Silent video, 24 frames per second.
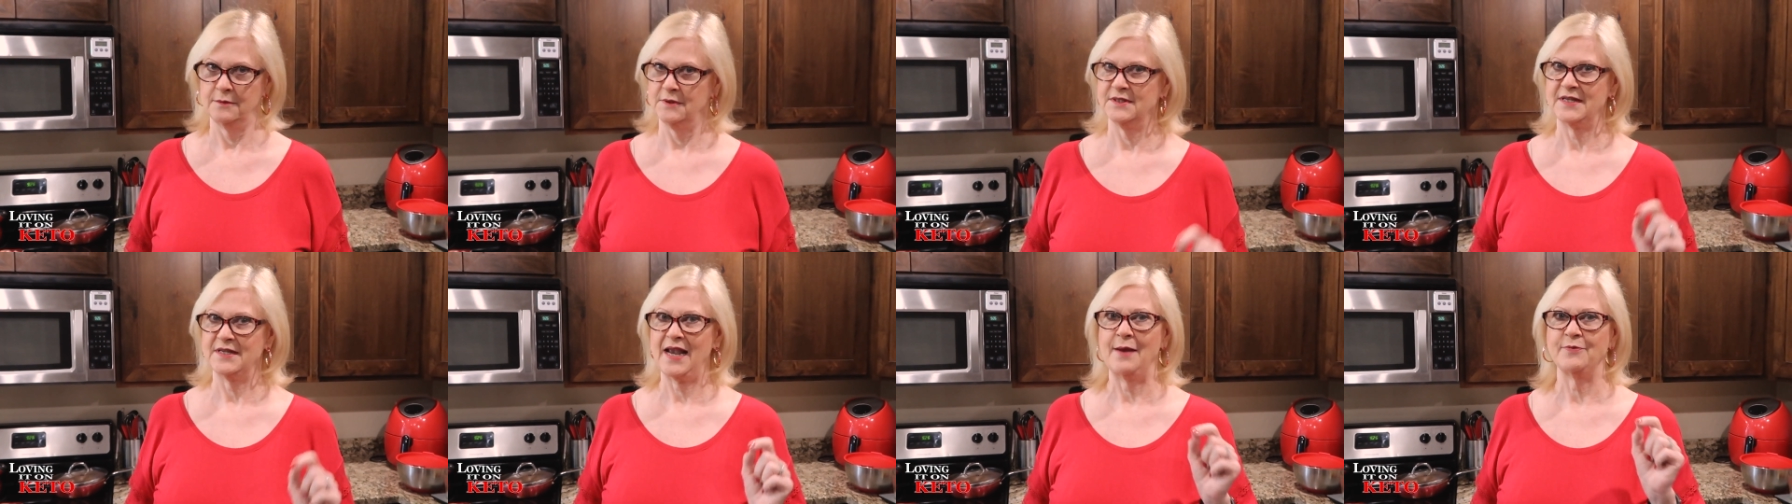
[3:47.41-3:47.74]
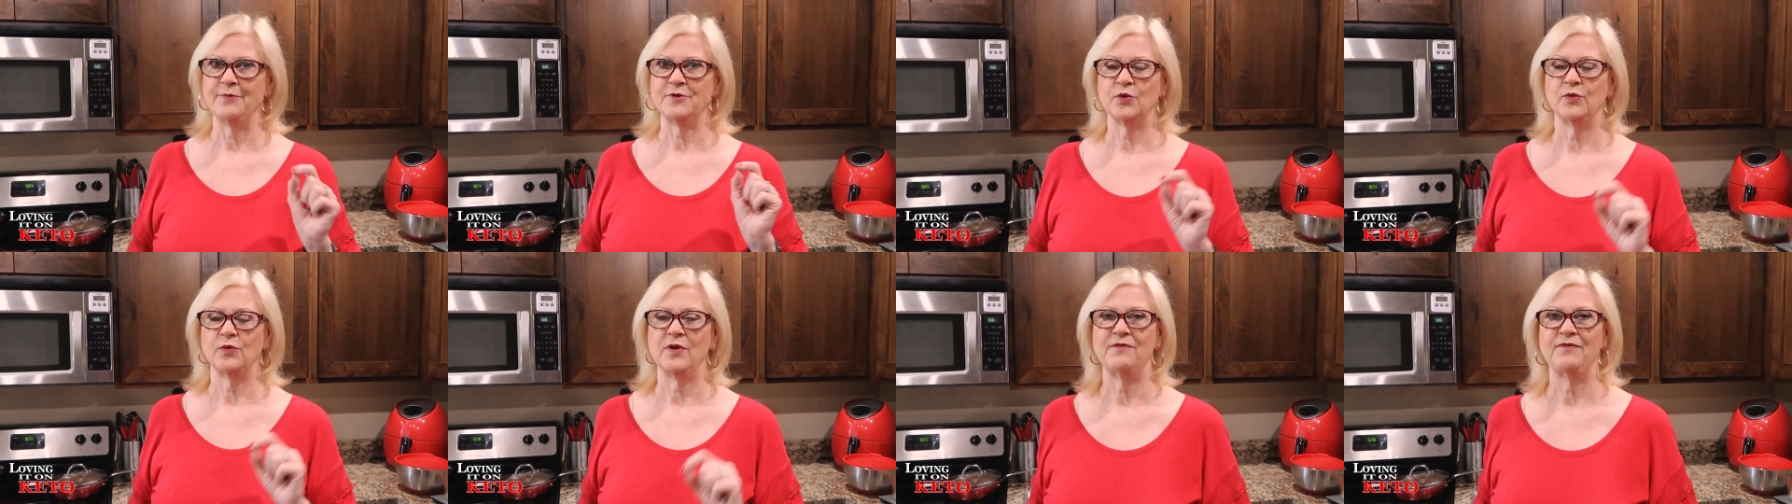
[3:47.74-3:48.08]
It's
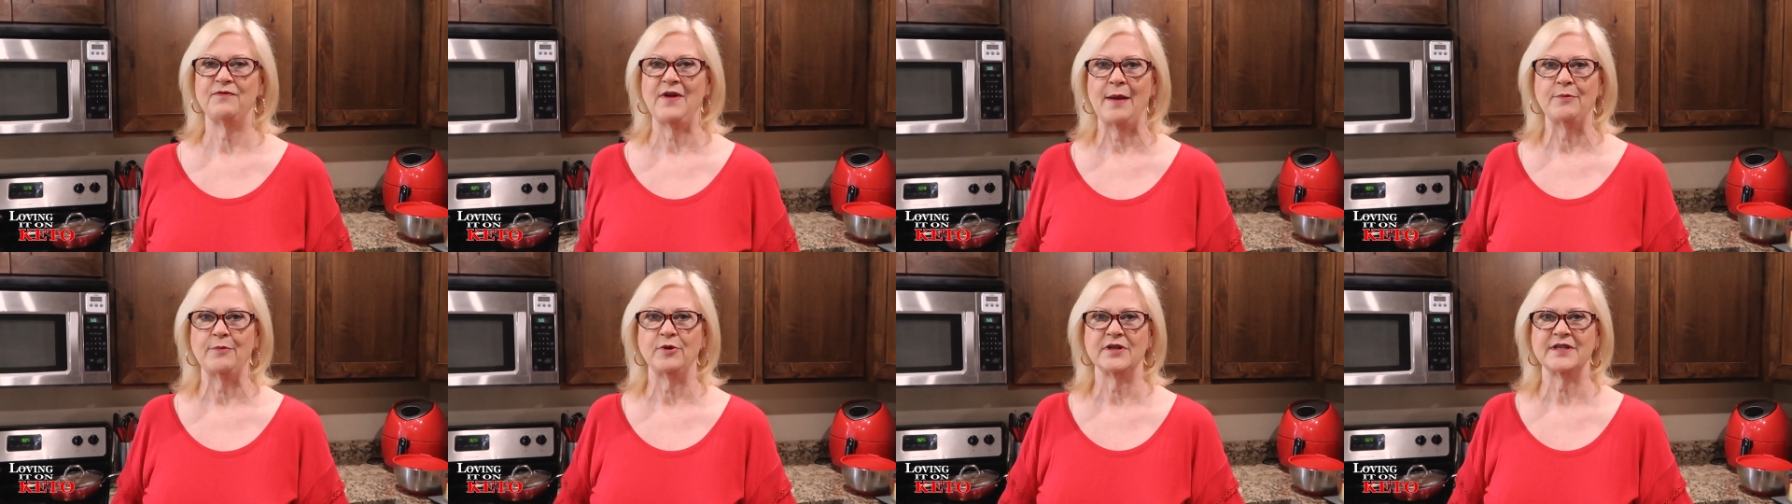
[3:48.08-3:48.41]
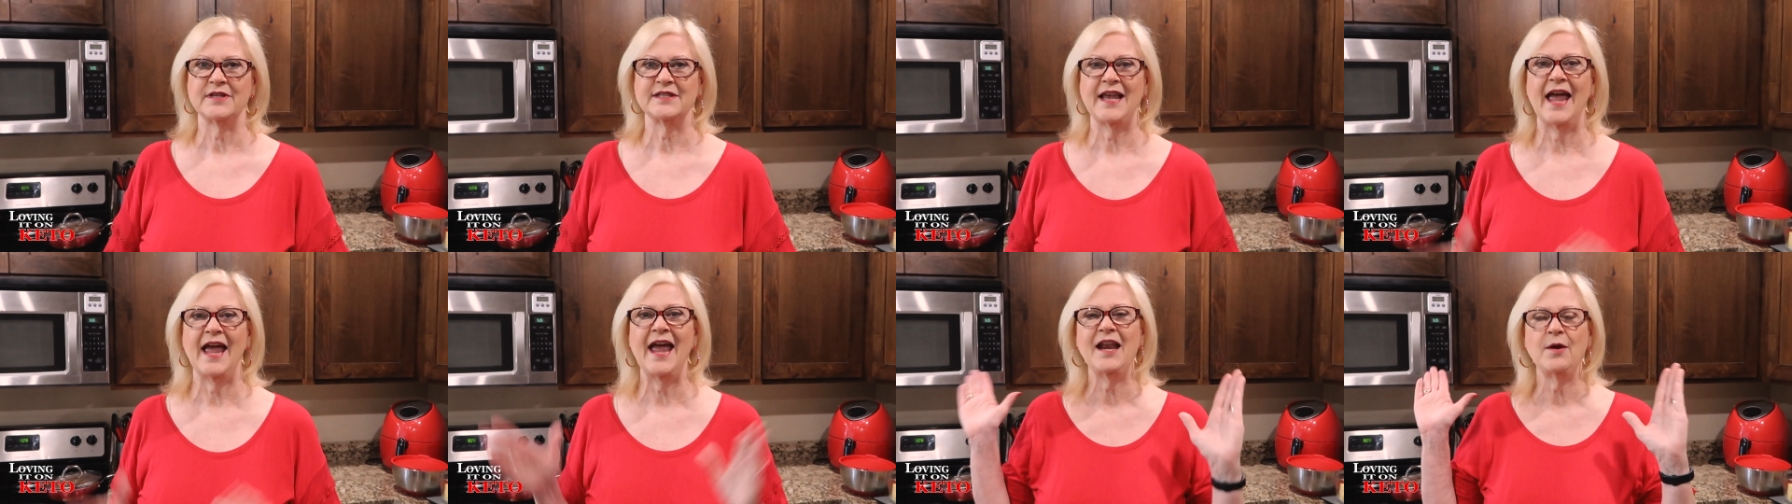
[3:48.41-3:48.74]
absolutely
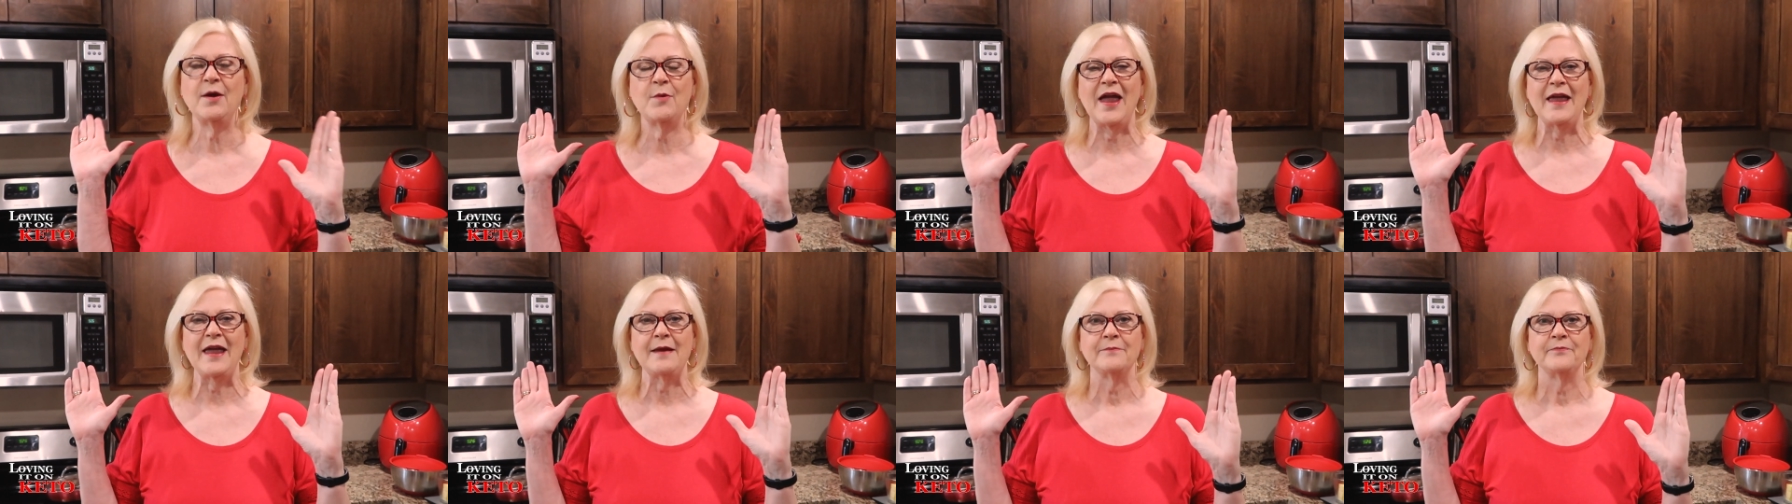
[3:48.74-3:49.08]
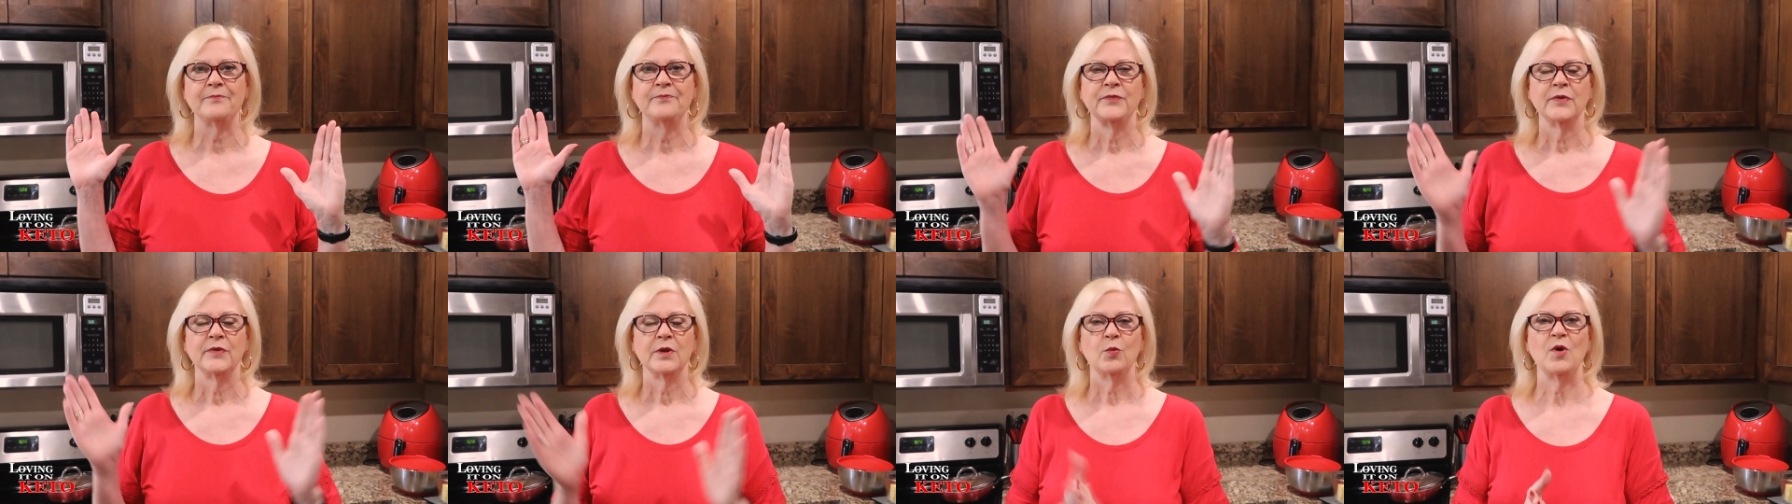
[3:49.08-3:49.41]
fabulous. Anyway,
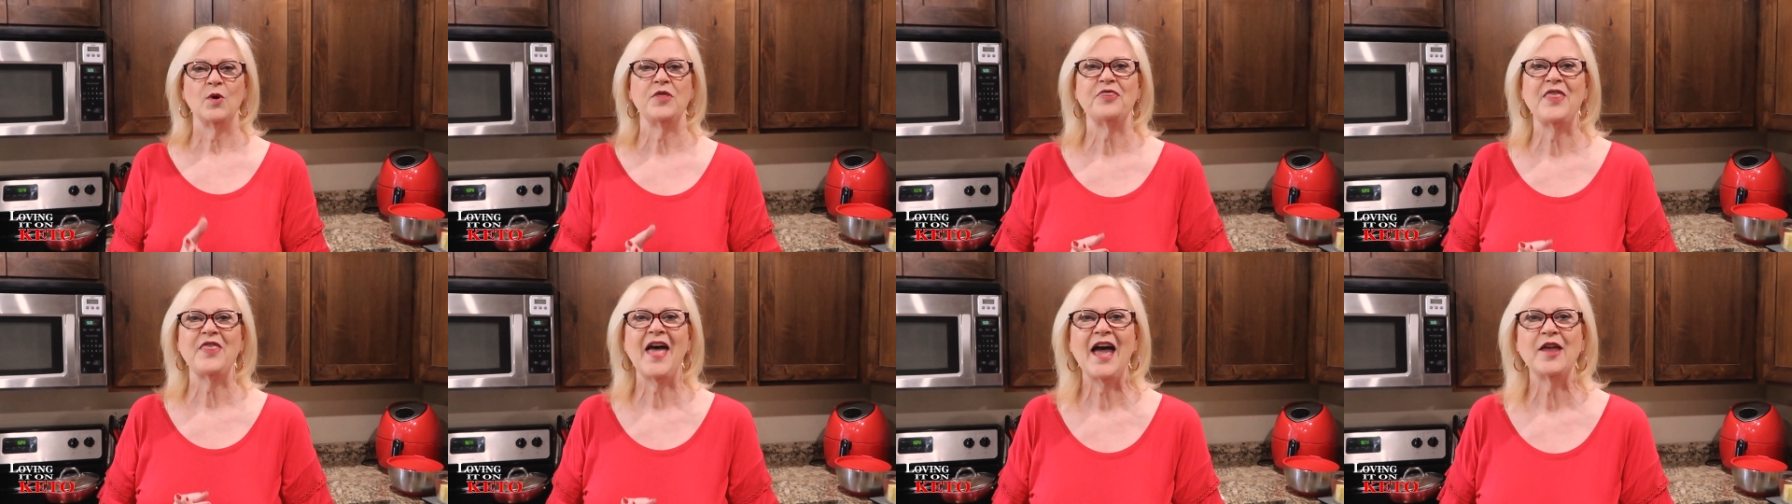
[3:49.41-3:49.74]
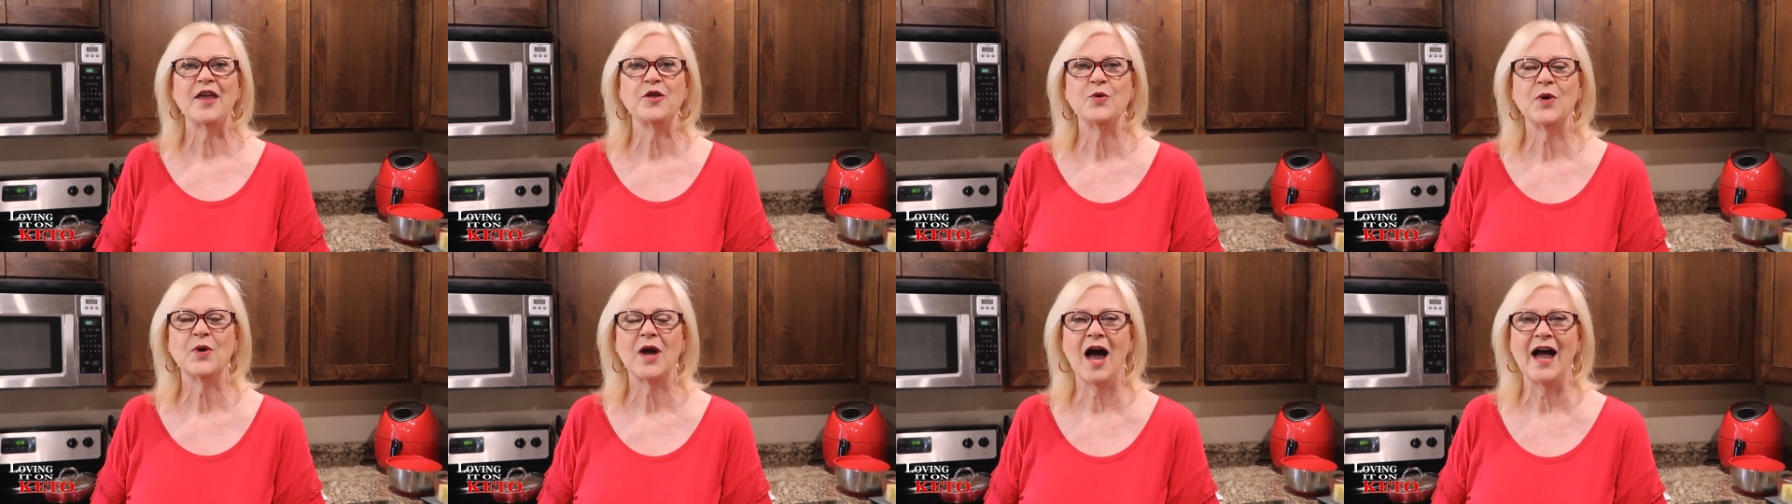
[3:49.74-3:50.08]
with
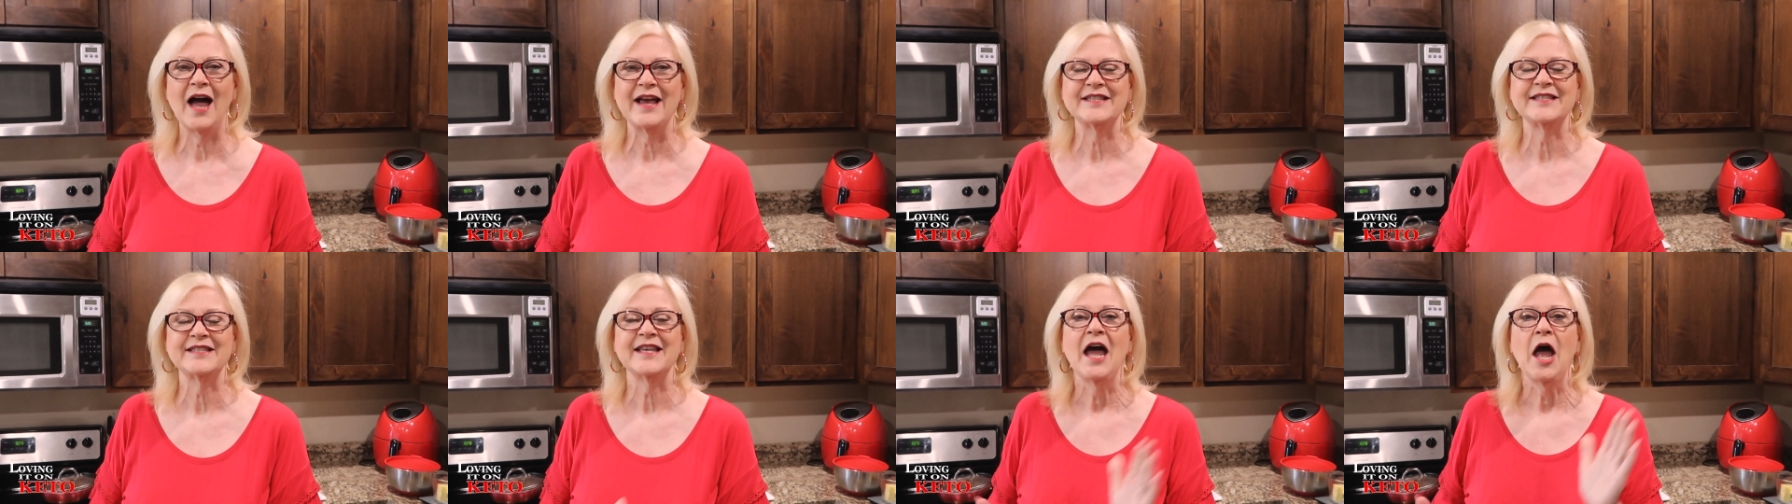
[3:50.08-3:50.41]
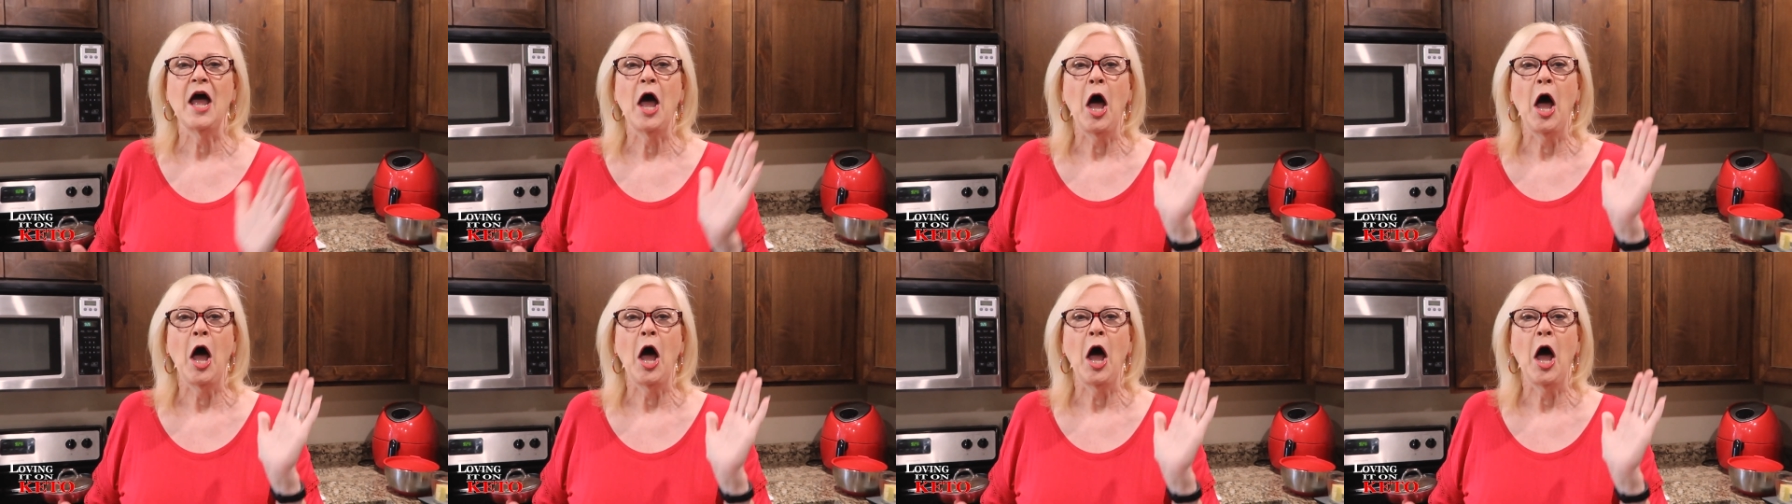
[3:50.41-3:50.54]
that, you guys,